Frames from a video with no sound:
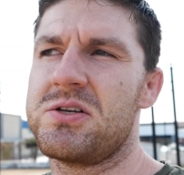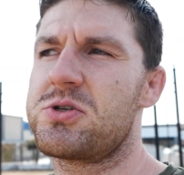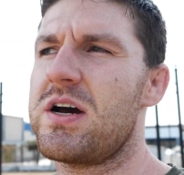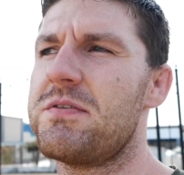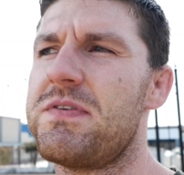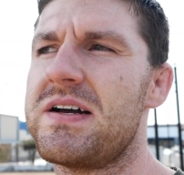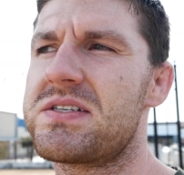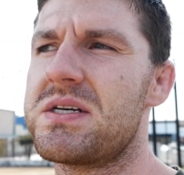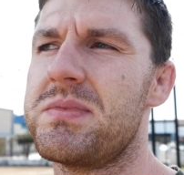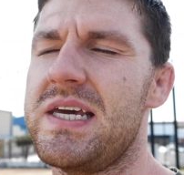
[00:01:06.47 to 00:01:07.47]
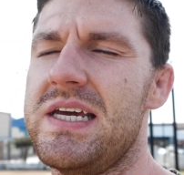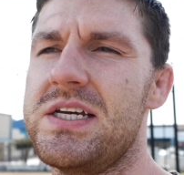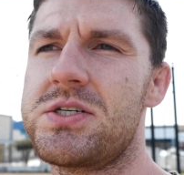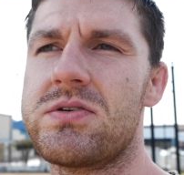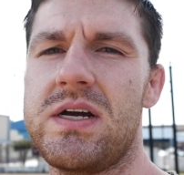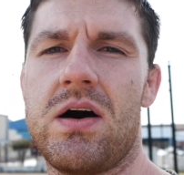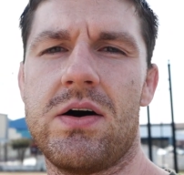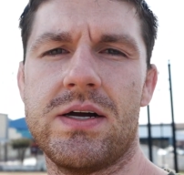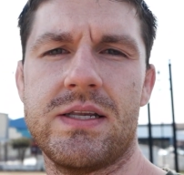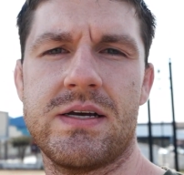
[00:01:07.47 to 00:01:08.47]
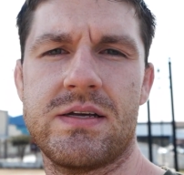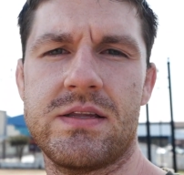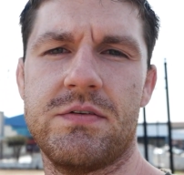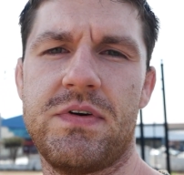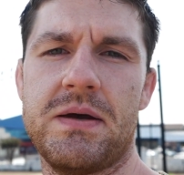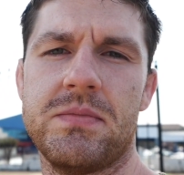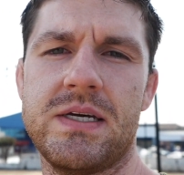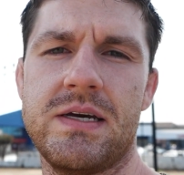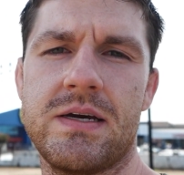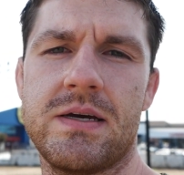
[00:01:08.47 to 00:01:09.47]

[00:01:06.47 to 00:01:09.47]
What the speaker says: try to find some of the history on the family